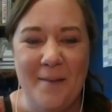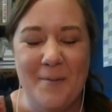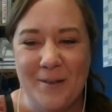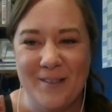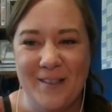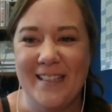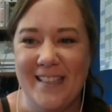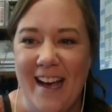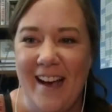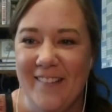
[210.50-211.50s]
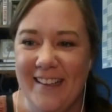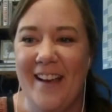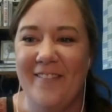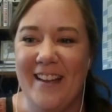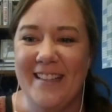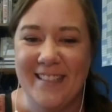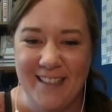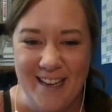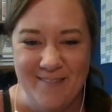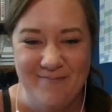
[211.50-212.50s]
get more stressed out and have less
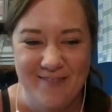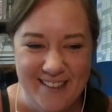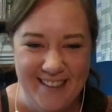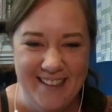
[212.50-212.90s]
time.